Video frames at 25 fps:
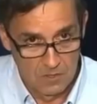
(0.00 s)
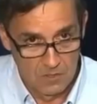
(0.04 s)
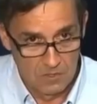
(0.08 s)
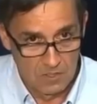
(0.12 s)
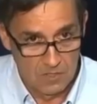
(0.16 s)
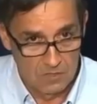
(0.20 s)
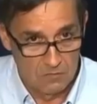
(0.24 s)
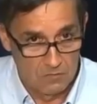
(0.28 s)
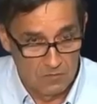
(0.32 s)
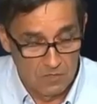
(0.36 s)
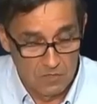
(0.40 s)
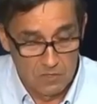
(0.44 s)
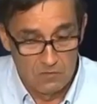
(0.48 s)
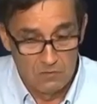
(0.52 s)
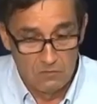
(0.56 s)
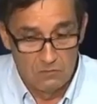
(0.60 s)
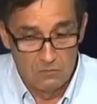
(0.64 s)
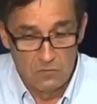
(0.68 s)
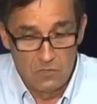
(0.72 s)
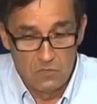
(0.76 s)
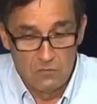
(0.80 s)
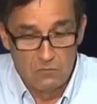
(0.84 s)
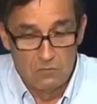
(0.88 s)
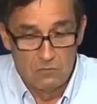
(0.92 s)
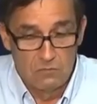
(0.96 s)

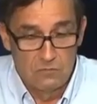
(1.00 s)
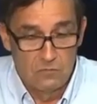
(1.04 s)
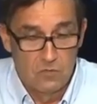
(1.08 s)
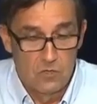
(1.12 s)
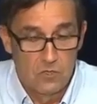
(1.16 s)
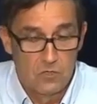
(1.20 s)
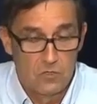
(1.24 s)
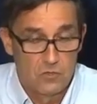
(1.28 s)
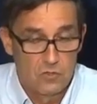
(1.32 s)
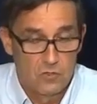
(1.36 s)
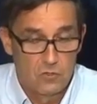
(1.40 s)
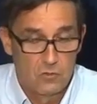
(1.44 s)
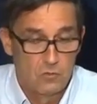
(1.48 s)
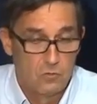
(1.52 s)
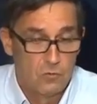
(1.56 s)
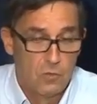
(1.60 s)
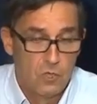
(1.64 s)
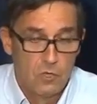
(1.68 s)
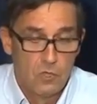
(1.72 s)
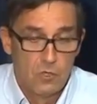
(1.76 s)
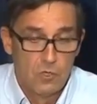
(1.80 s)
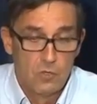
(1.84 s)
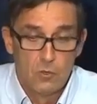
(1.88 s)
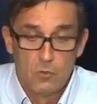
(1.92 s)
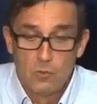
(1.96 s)
In France, you
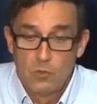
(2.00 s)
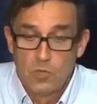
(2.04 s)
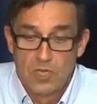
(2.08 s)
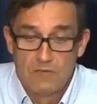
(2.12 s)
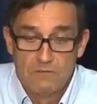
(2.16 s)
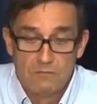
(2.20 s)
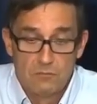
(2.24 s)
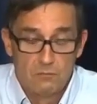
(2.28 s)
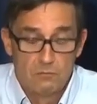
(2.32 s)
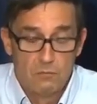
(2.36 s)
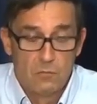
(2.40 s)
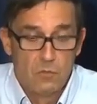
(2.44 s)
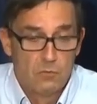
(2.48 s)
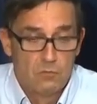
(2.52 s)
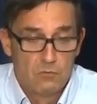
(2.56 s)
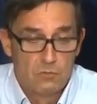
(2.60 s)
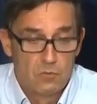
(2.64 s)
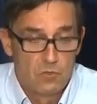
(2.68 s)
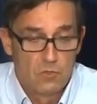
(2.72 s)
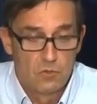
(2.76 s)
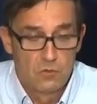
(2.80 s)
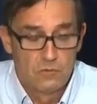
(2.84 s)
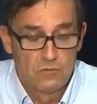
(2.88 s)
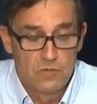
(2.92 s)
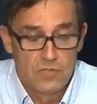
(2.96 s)
have a
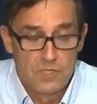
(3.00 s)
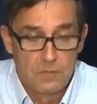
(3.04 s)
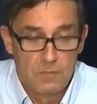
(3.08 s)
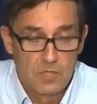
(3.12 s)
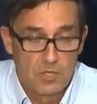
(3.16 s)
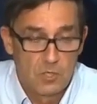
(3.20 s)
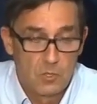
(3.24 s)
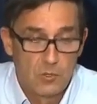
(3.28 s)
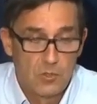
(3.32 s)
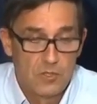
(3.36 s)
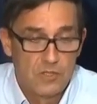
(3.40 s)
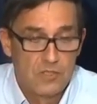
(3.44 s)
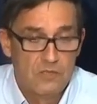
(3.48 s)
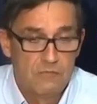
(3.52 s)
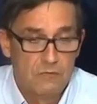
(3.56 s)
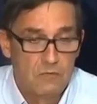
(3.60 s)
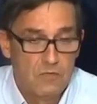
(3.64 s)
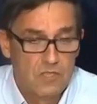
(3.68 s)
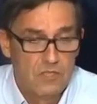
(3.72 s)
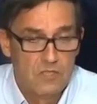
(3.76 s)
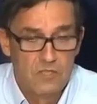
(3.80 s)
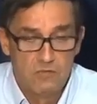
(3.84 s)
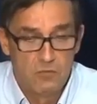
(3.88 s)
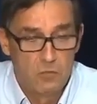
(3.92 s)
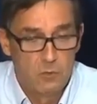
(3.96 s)
sort of typically
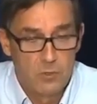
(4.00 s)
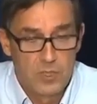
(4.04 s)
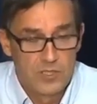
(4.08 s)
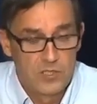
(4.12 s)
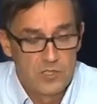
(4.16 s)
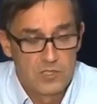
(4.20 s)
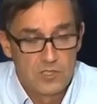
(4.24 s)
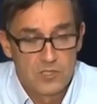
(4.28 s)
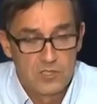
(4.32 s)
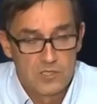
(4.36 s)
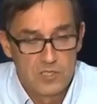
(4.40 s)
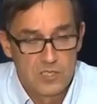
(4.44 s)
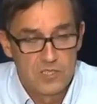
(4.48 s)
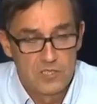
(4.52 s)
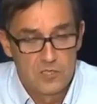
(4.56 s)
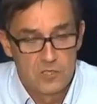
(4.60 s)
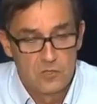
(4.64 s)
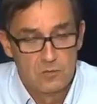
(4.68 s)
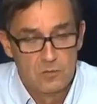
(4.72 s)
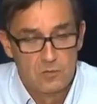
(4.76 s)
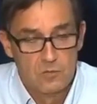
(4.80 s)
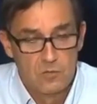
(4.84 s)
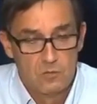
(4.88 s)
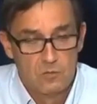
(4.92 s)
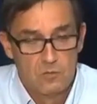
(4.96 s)
individualistic
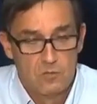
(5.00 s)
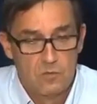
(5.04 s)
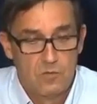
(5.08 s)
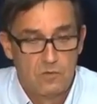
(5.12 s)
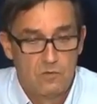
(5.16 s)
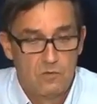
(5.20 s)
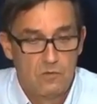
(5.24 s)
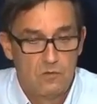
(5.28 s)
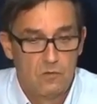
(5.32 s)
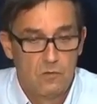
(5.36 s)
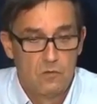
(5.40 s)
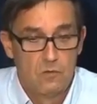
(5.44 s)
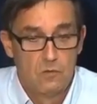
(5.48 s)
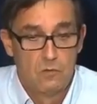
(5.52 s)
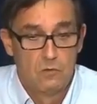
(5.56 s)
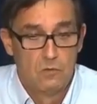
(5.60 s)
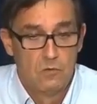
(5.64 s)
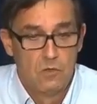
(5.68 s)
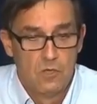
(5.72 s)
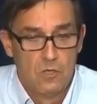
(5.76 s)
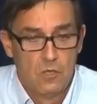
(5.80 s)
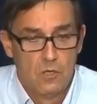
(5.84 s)
system with the